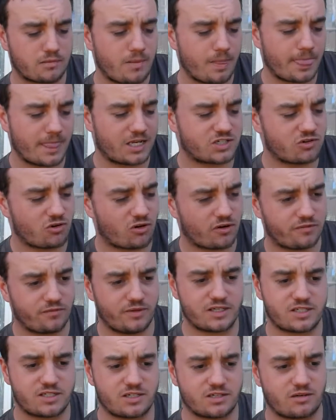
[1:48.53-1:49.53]
Aside from
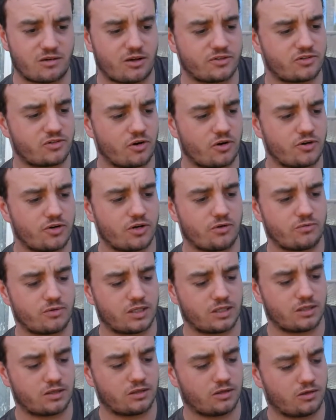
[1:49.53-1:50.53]
this, I don't know
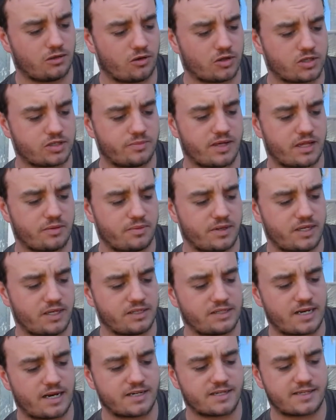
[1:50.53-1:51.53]
a lot about the beer.
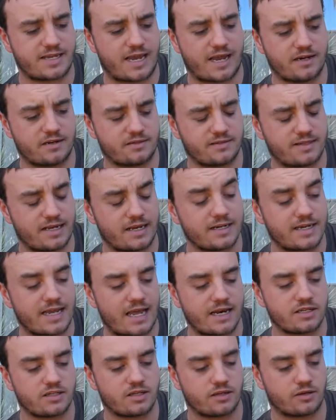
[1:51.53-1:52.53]
Dedicated
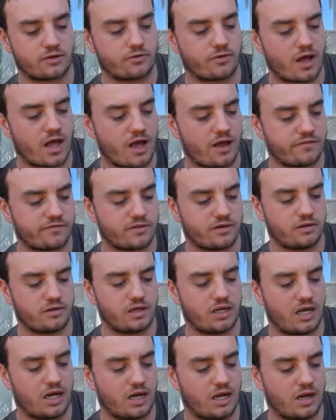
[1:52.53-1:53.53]
to the craft,
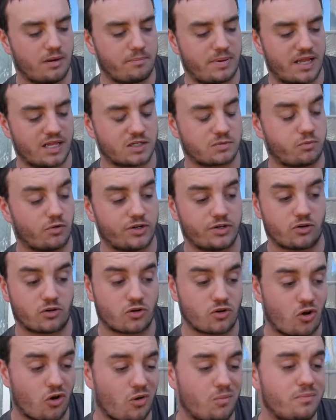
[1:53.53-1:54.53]

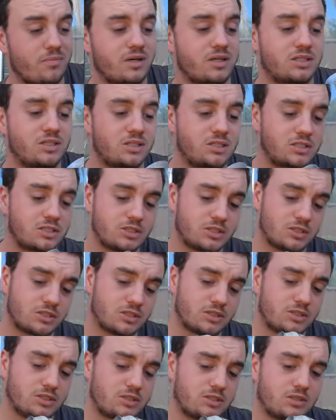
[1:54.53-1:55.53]
ballastpoint.com.
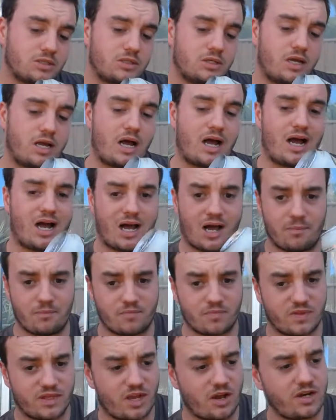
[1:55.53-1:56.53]

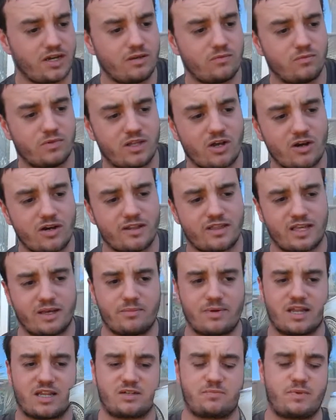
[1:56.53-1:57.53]
The only thing
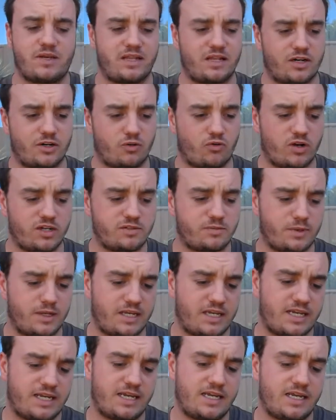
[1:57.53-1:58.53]
about this beer that annoys
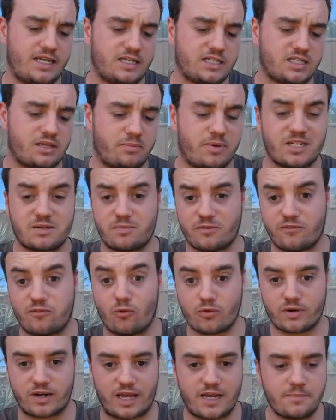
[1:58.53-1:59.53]
me is the best
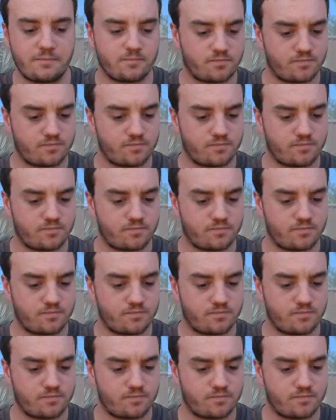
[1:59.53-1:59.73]
before date